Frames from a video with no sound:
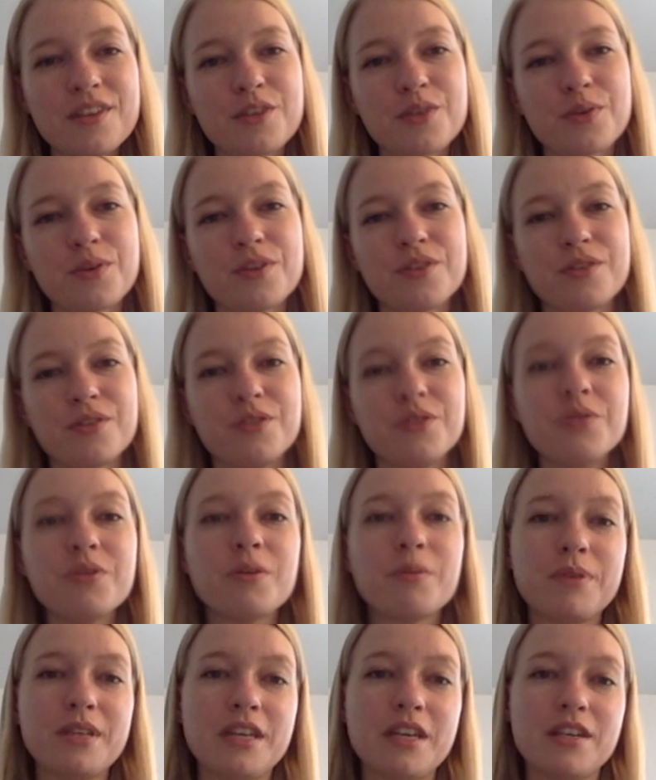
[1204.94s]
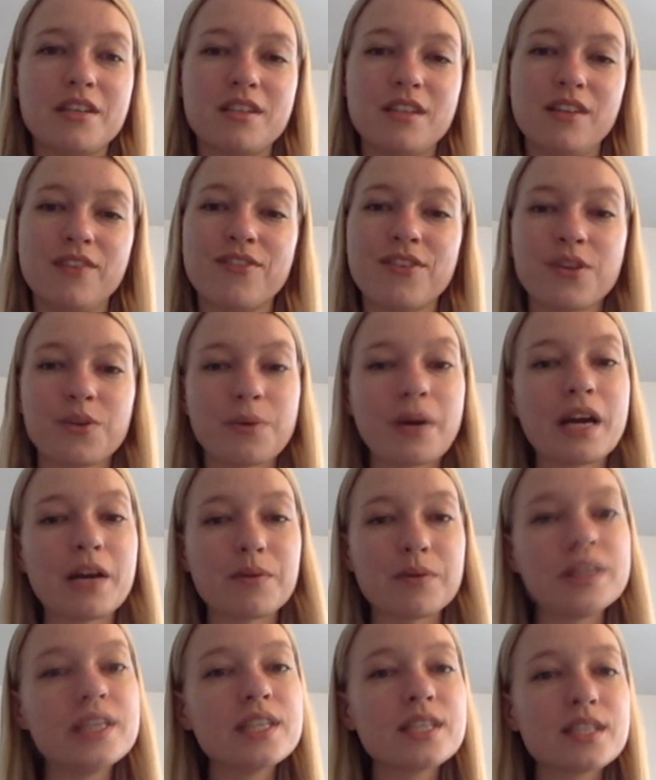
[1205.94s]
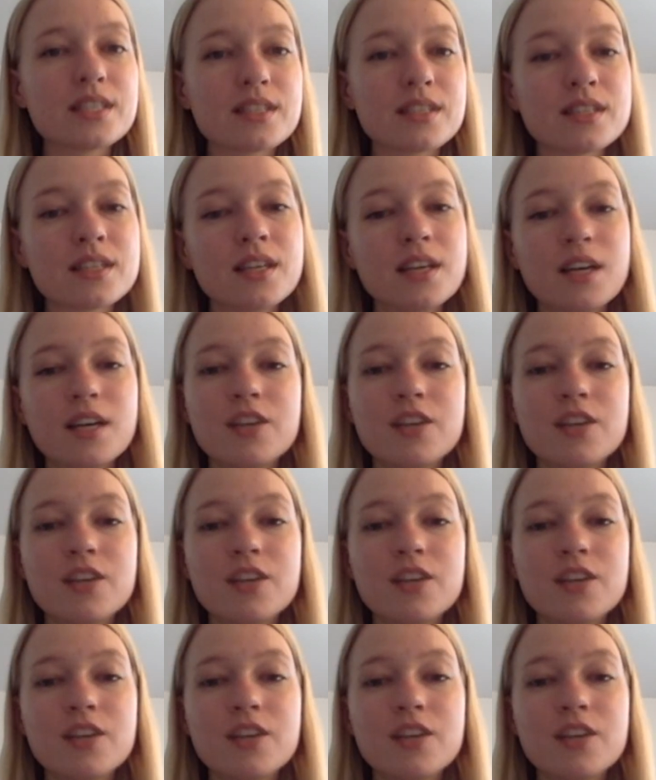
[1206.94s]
the choice to do a PhD for the right reasons.